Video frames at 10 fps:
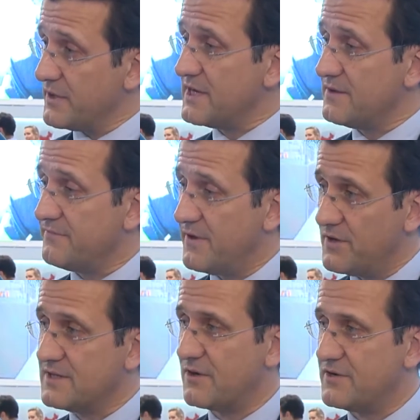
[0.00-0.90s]
really
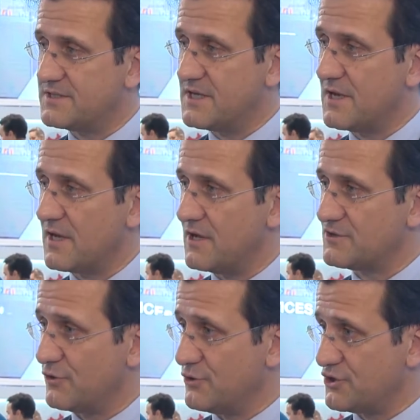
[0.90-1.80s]
very interesting
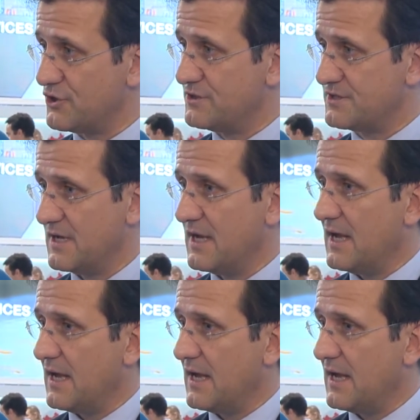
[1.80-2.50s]
solutions.